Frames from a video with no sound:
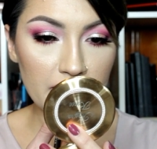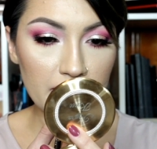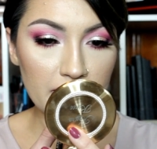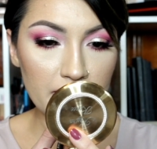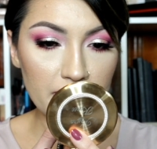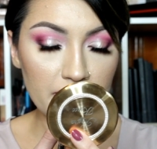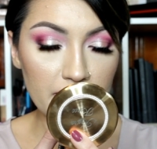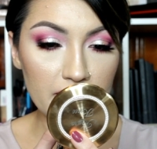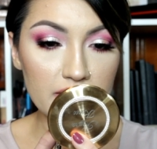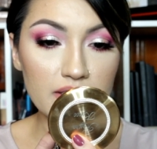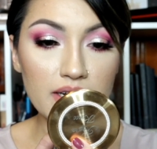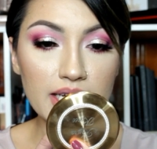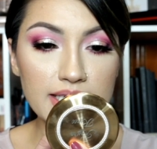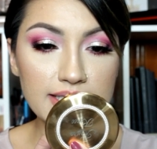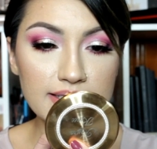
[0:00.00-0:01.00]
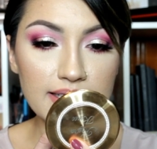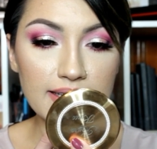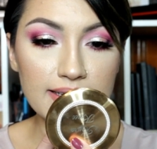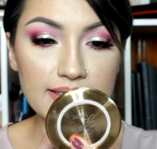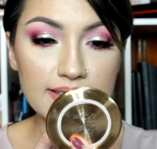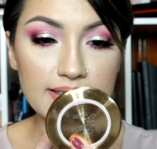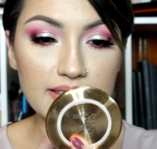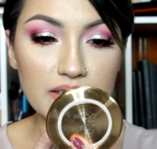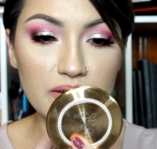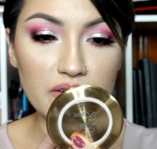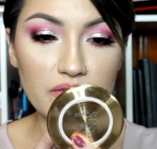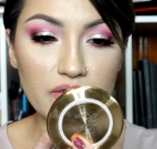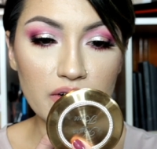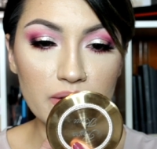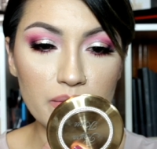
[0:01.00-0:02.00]
The reason I decided to
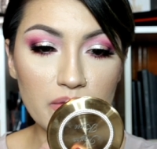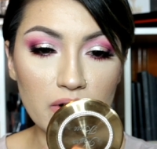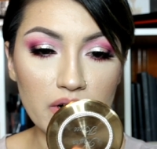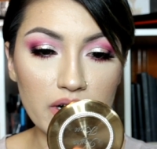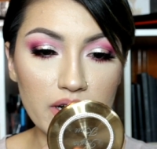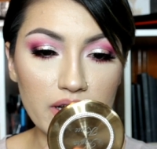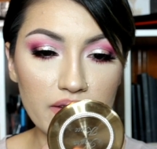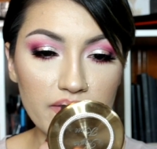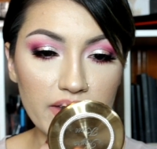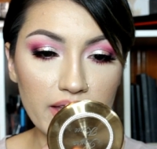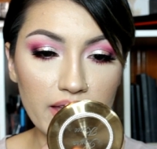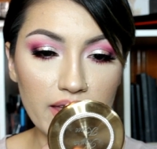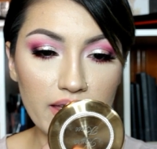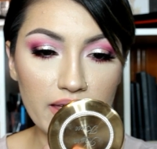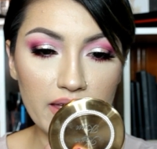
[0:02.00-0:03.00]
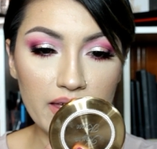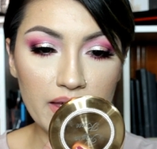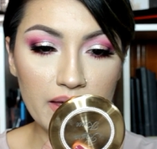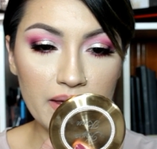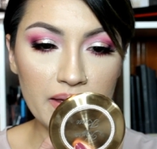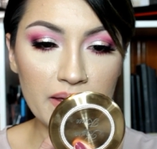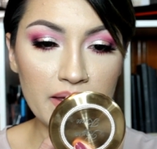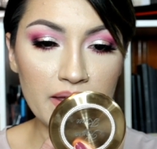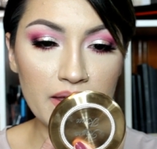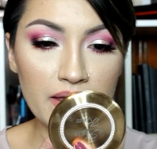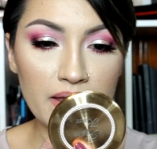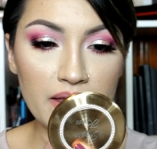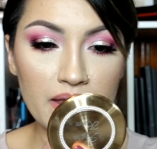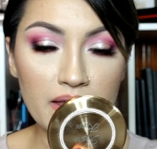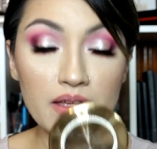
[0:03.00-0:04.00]
go for more of a
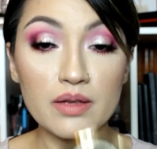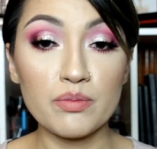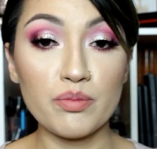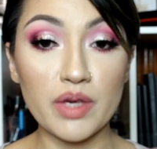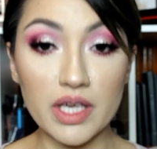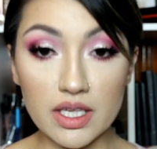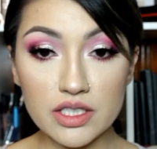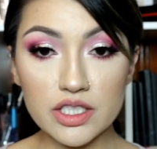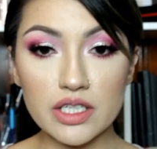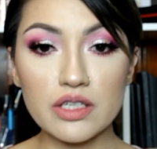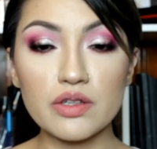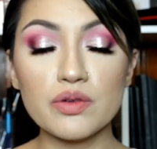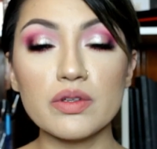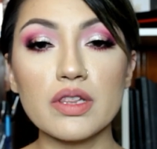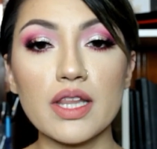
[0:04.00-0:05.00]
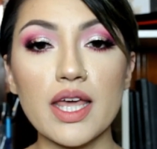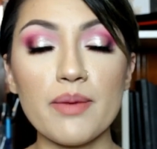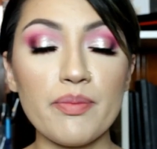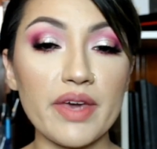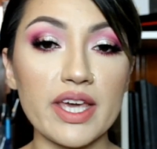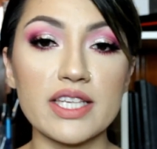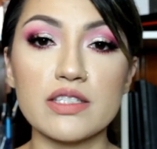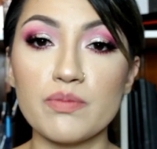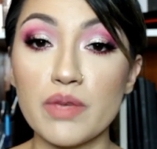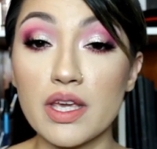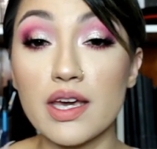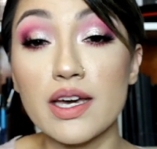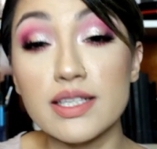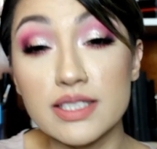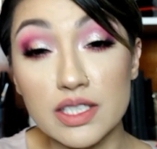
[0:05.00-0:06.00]
peachy nude lip is
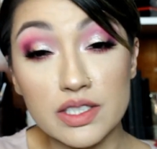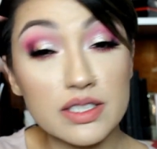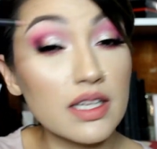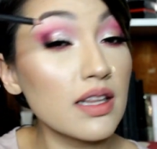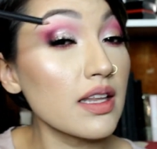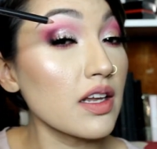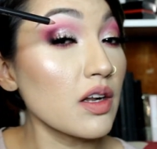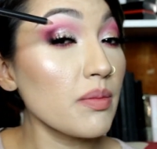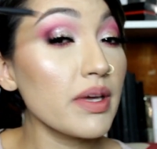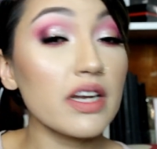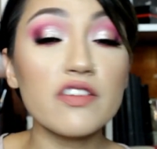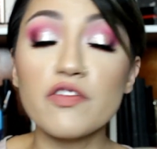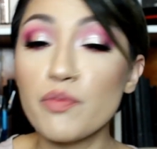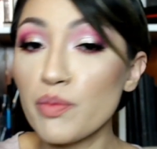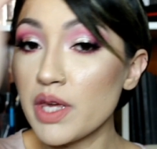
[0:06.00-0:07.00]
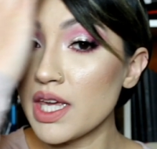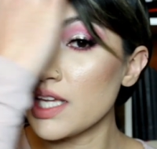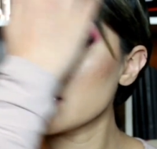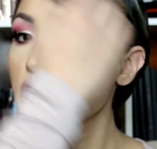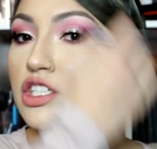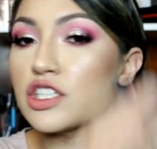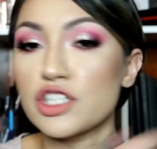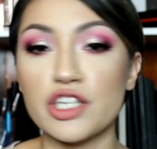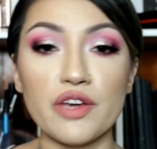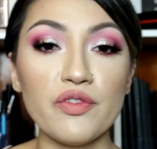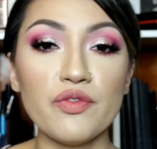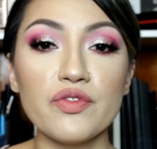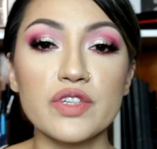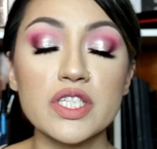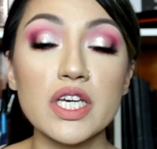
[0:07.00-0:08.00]
because there's a little bit of peach
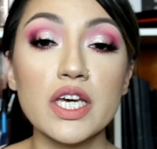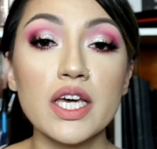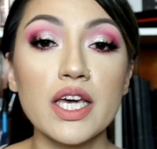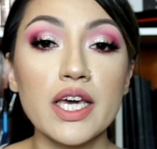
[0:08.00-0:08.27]
shift